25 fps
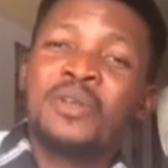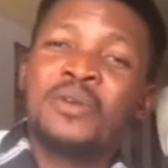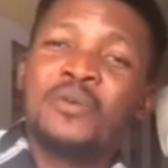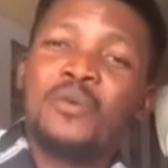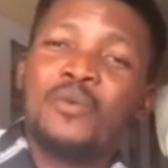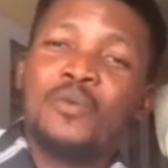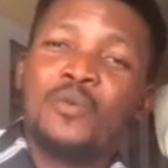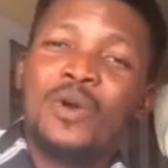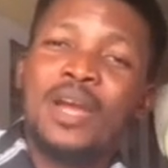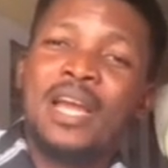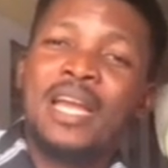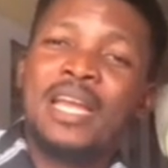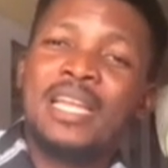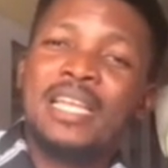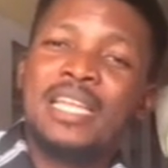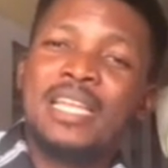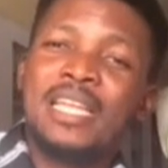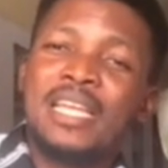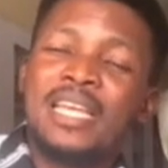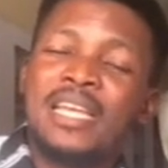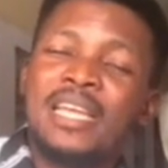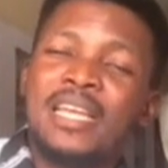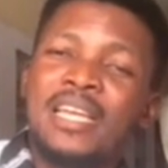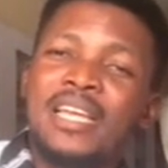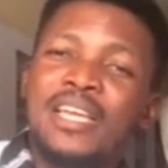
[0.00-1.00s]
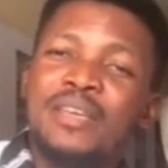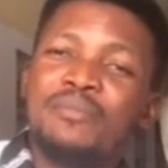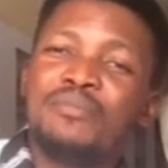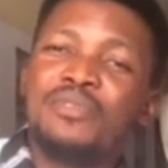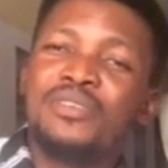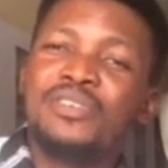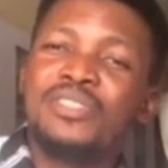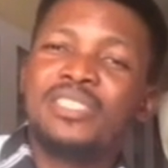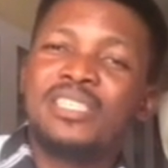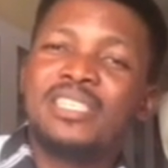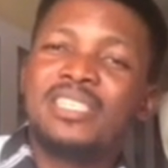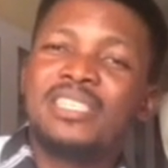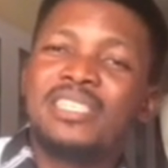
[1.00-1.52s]
when the immune
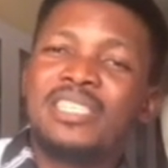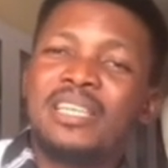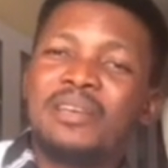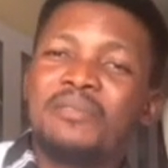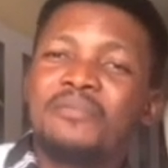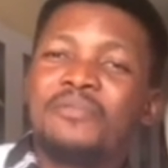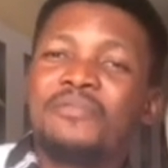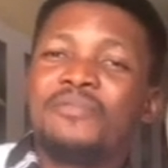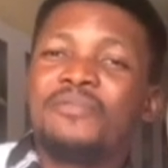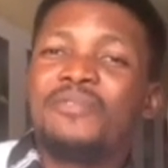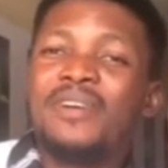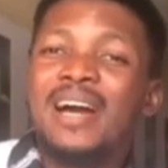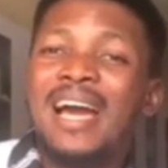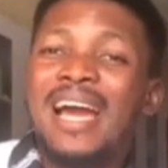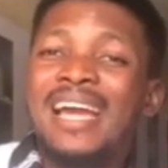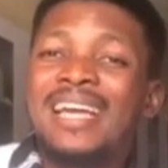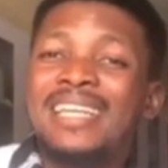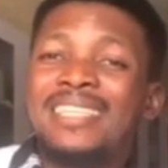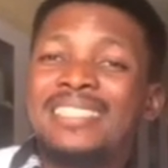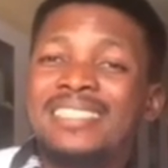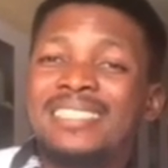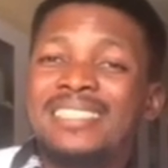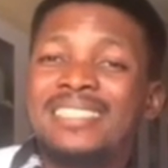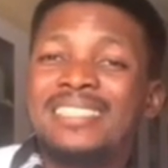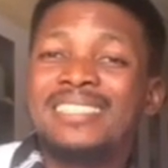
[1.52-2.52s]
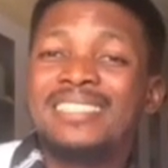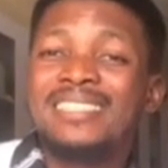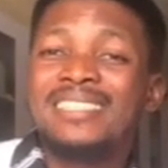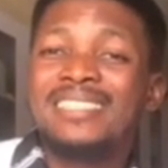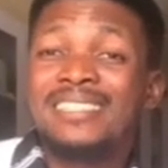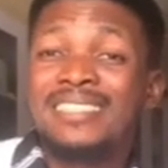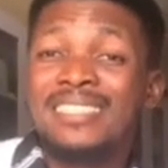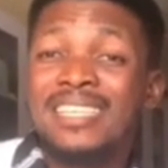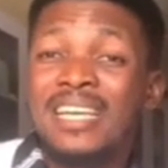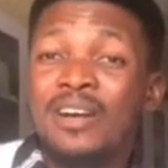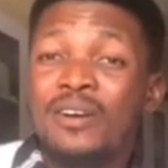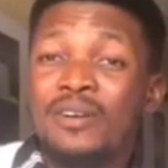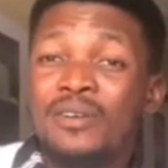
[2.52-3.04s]
system fights the
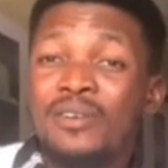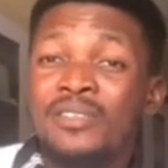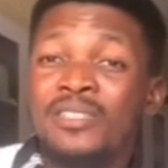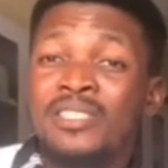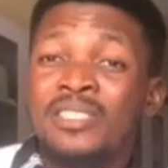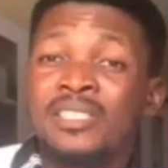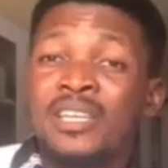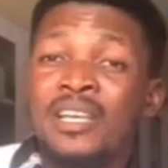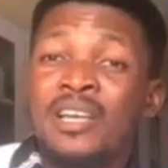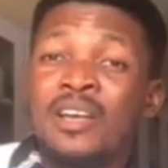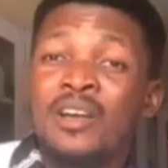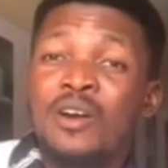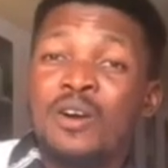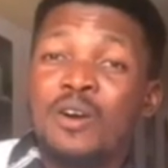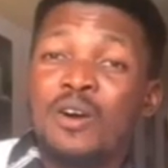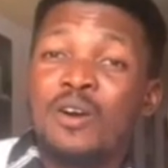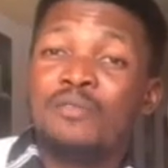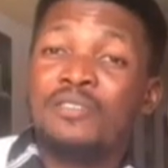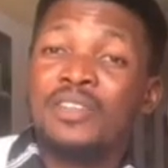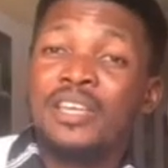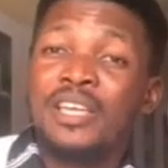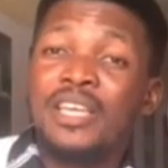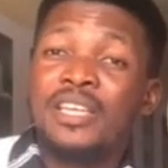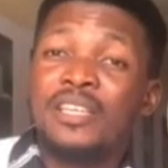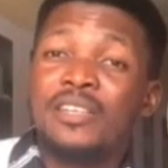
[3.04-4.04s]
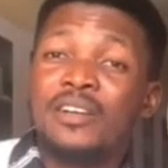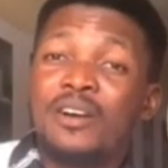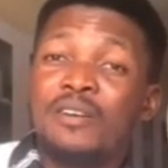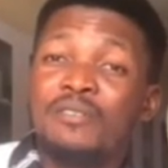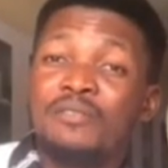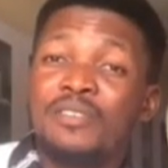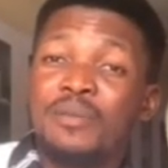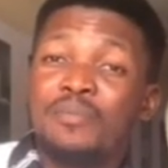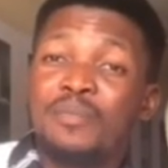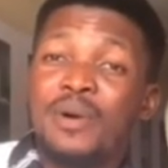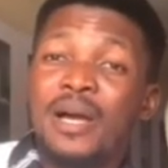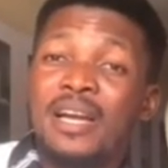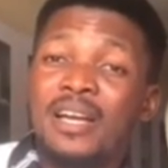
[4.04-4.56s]
cells of
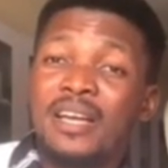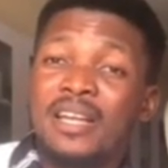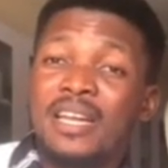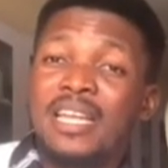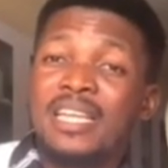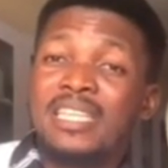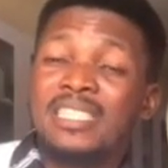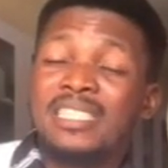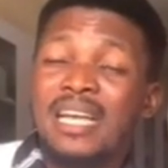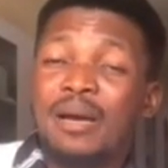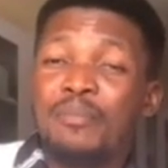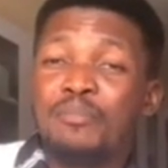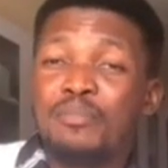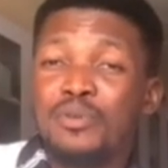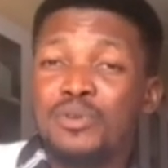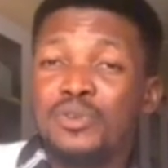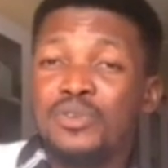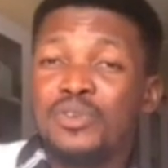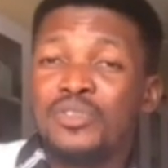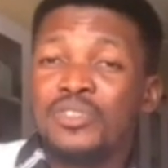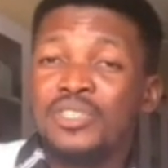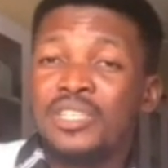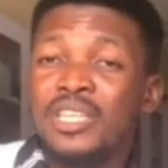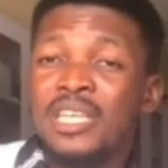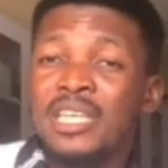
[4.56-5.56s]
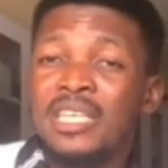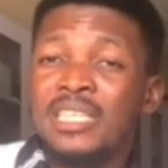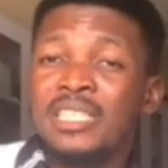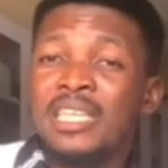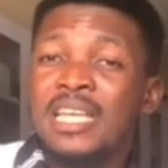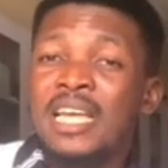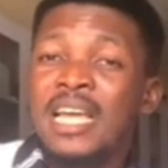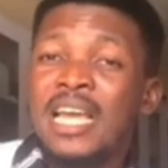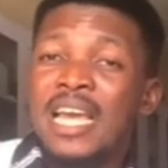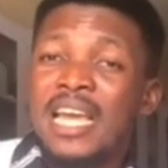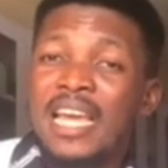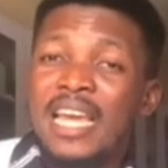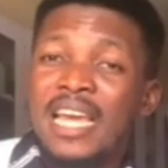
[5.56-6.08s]
the pancreas that produces
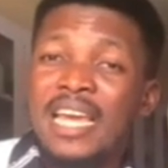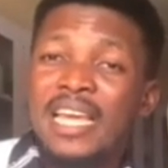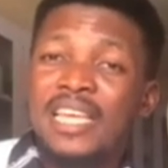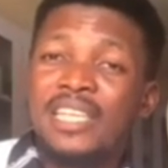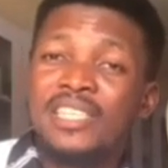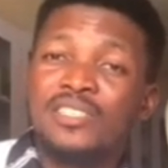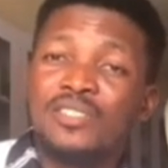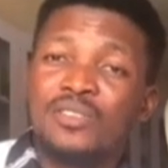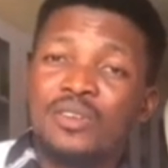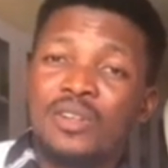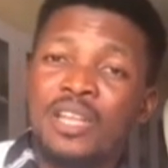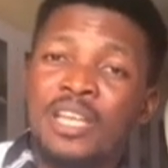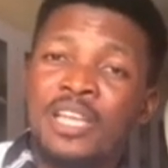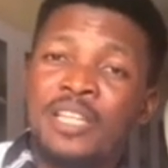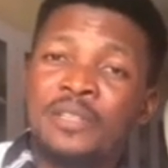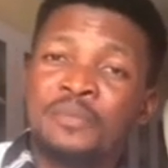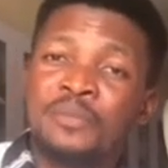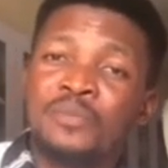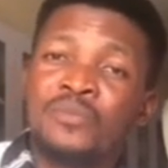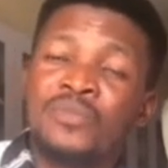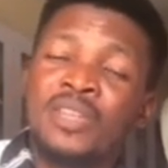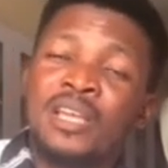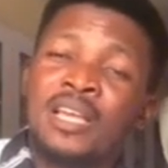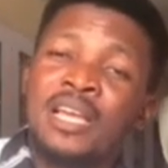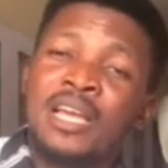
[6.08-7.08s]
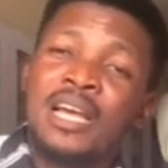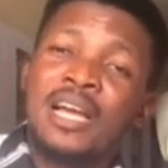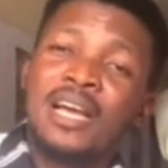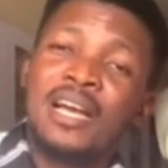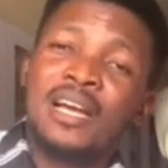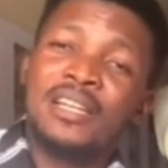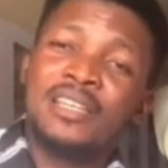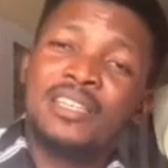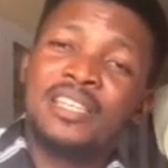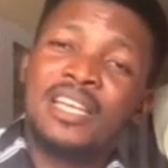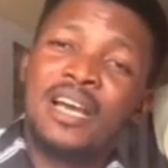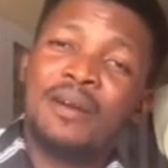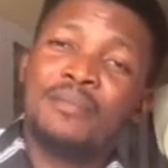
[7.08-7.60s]
insulin,
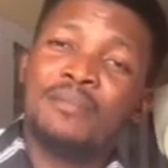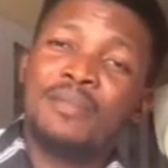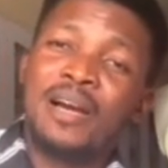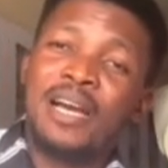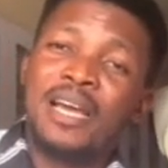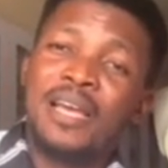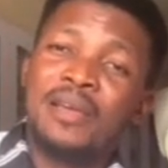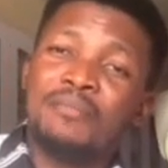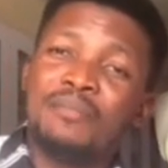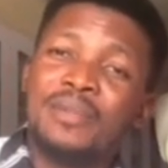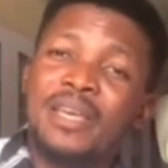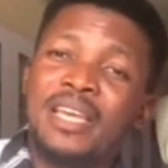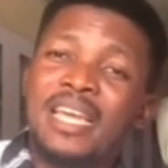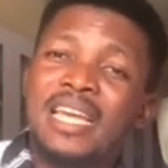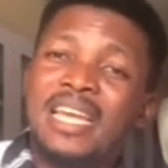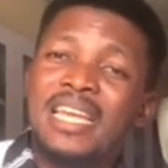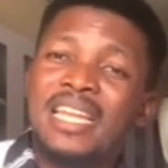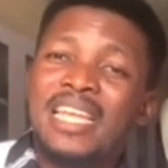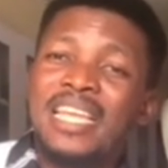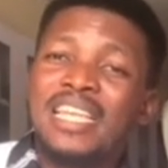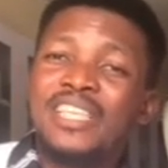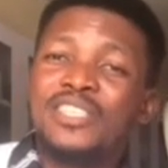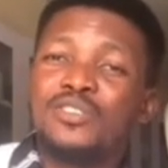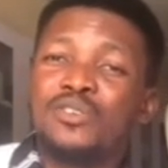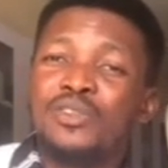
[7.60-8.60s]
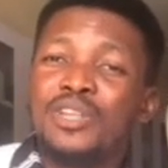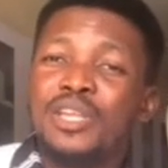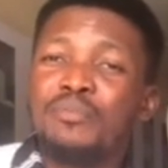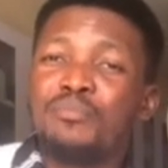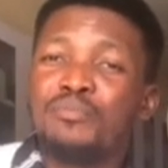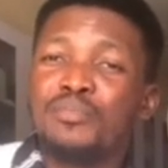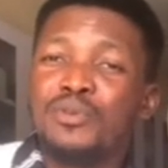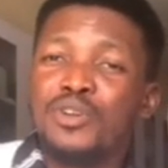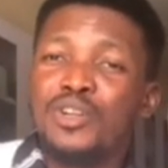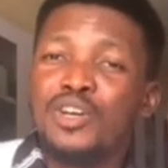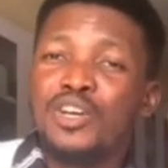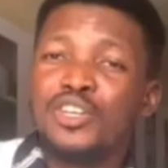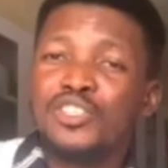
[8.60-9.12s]
and thereby making insulin
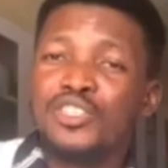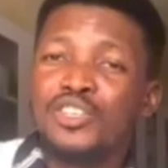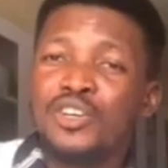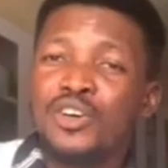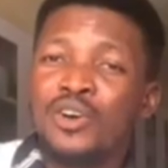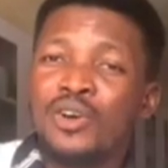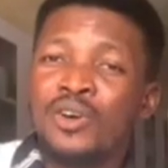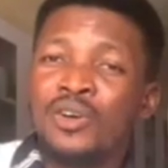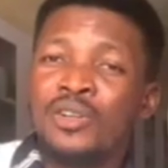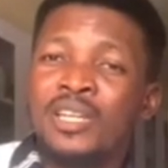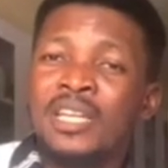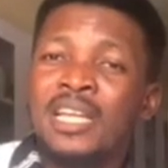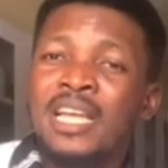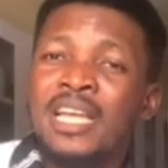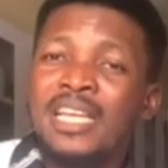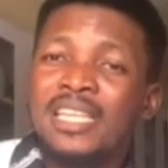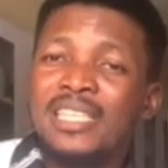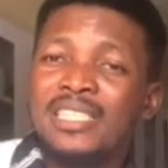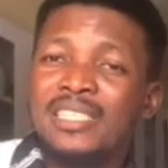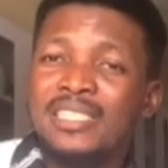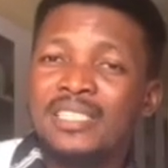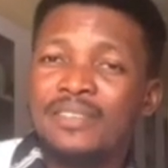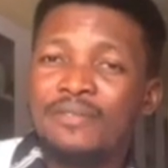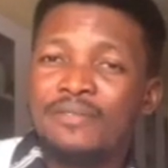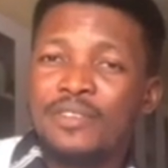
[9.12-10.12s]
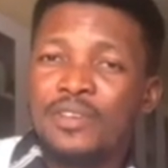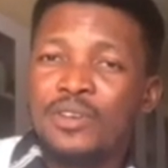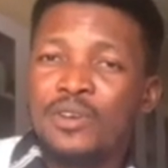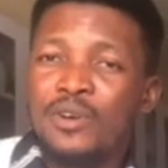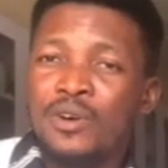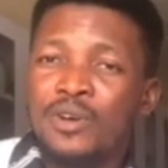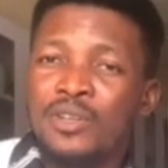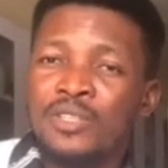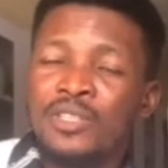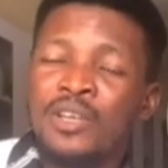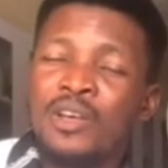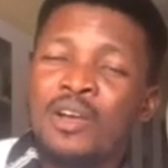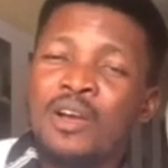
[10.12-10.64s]
production
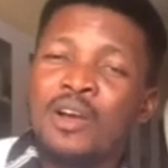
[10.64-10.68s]
difficult.